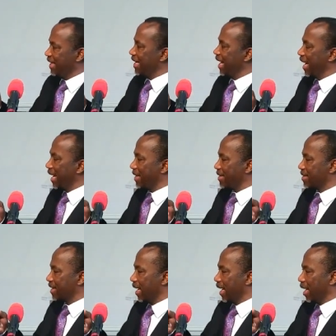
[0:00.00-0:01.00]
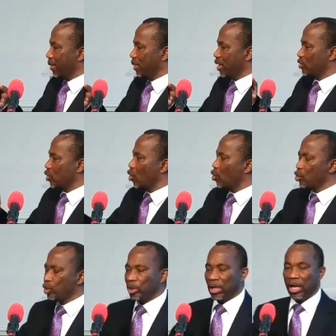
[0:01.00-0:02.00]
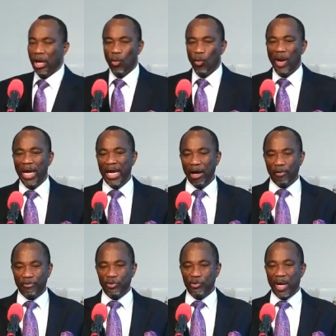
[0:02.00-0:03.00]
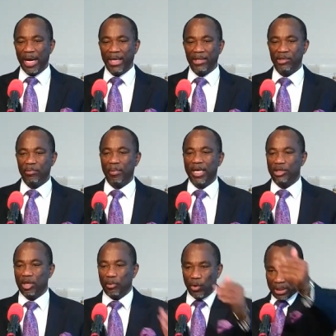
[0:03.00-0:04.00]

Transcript: has his own way of trying to mash up